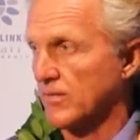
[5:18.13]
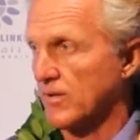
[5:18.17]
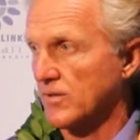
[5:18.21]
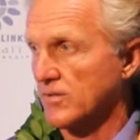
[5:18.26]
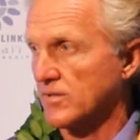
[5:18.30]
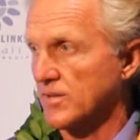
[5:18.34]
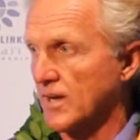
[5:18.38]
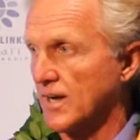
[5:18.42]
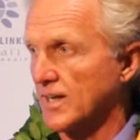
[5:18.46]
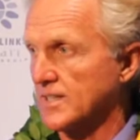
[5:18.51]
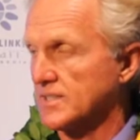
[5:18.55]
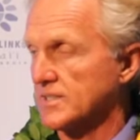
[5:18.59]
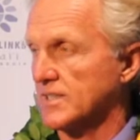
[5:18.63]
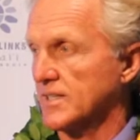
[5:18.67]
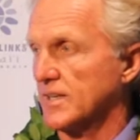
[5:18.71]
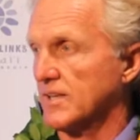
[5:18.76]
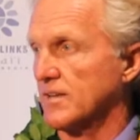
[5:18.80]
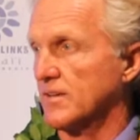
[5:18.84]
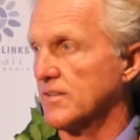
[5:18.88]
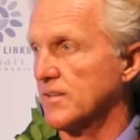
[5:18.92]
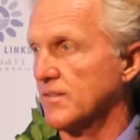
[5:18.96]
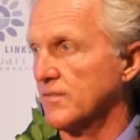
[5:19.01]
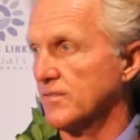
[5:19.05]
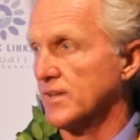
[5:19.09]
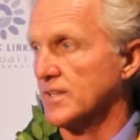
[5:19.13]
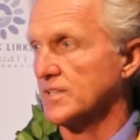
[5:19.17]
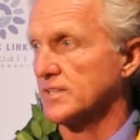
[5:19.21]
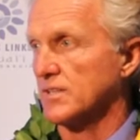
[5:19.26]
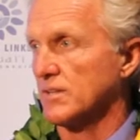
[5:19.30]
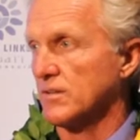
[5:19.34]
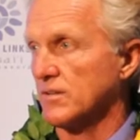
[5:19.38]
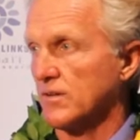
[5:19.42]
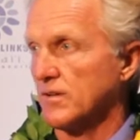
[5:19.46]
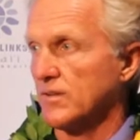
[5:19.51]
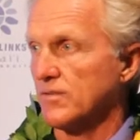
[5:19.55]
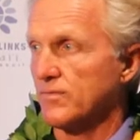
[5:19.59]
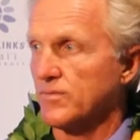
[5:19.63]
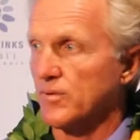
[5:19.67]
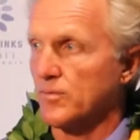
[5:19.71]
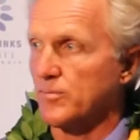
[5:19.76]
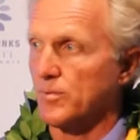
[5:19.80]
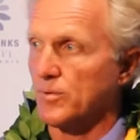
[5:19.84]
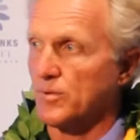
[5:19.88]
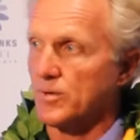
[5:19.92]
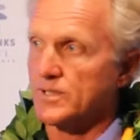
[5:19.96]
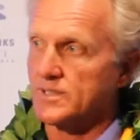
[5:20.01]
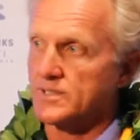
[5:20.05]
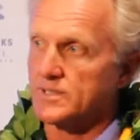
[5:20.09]
Those guys sitting on the fence are looking for
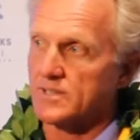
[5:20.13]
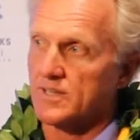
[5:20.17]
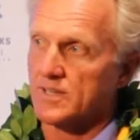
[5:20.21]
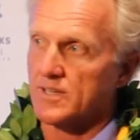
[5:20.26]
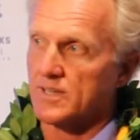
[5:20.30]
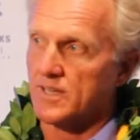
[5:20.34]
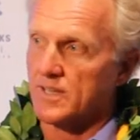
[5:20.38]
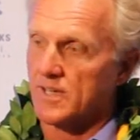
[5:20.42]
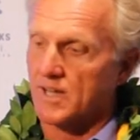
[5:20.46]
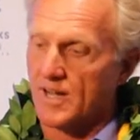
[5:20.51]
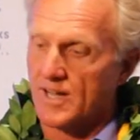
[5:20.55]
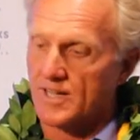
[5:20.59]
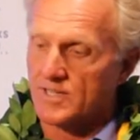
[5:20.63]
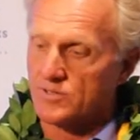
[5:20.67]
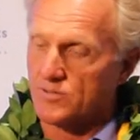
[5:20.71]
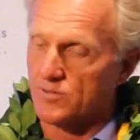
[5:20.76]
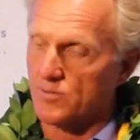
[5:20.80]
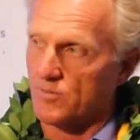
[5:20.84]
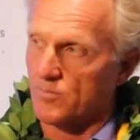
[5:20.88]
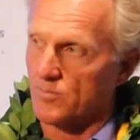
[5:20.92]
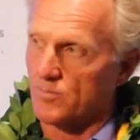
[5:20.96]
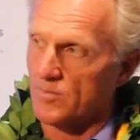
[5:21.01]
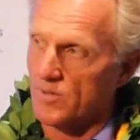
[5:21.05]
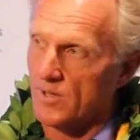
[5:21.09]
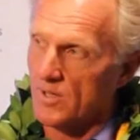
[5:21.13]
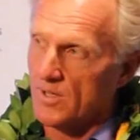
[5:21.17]
points, and then the guys who